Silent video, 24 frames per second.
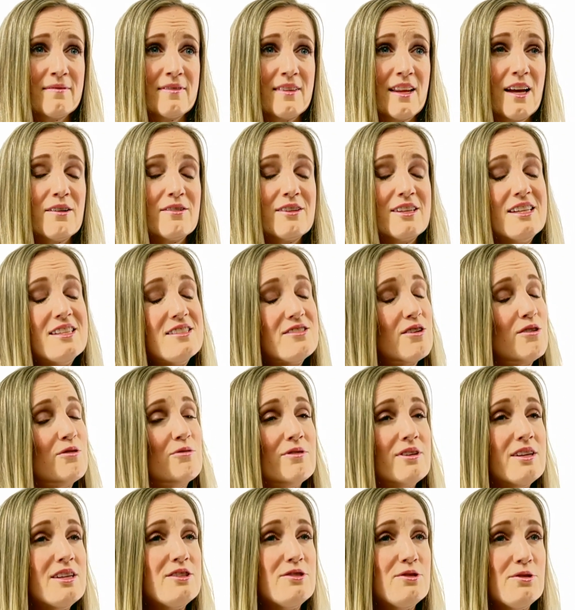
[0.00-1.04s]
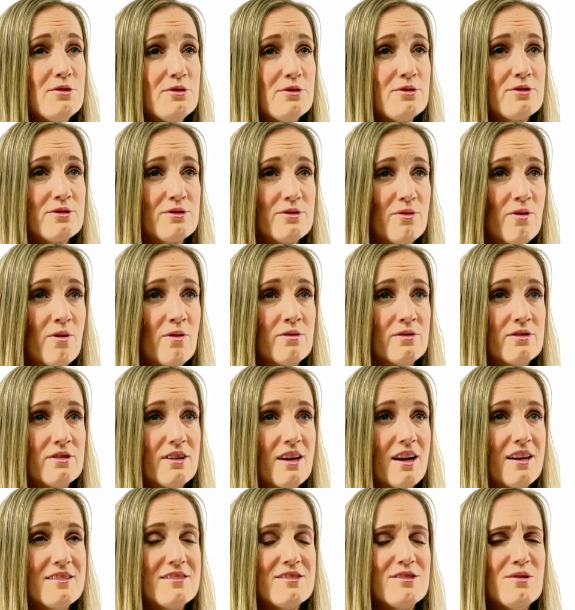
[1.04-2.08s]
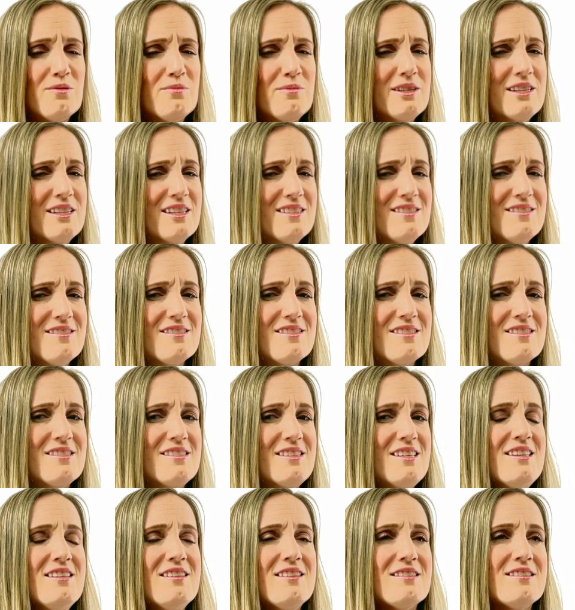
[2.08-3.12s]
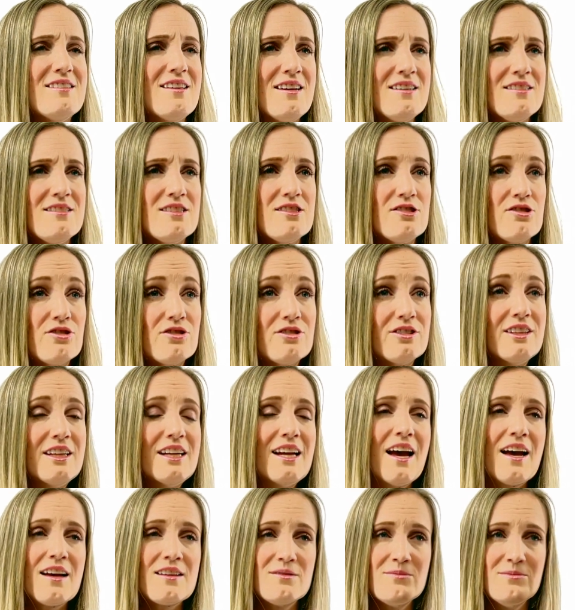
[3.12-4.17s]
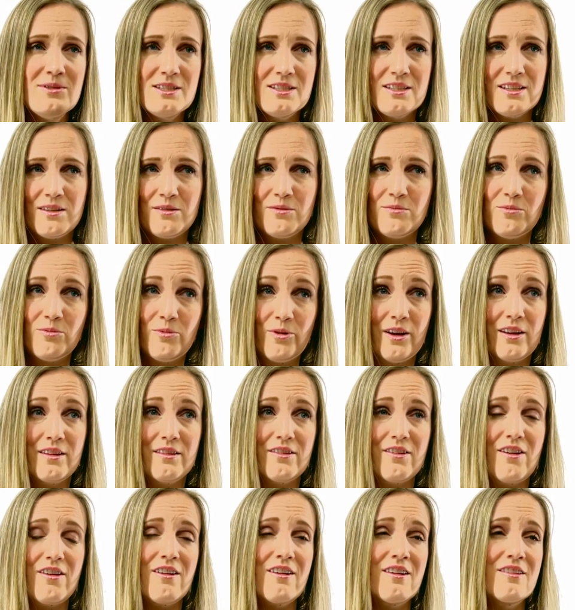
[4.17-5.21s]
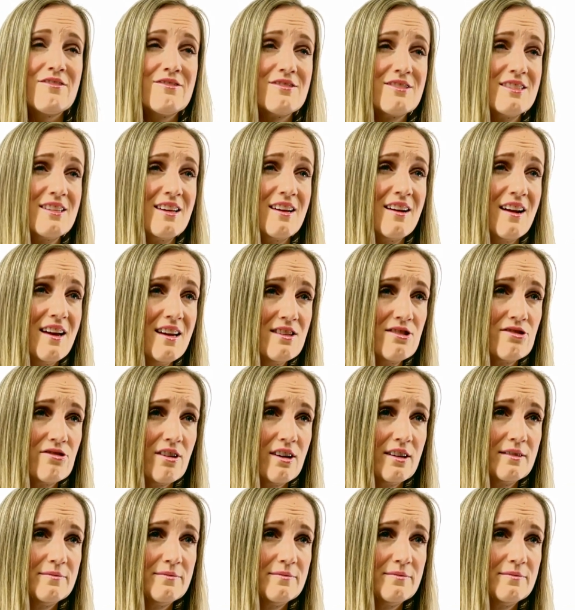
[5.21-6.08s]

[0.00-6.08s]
Now he's already 2 years old, and so we didn't see the signs as early as we did with our other son, Ezra.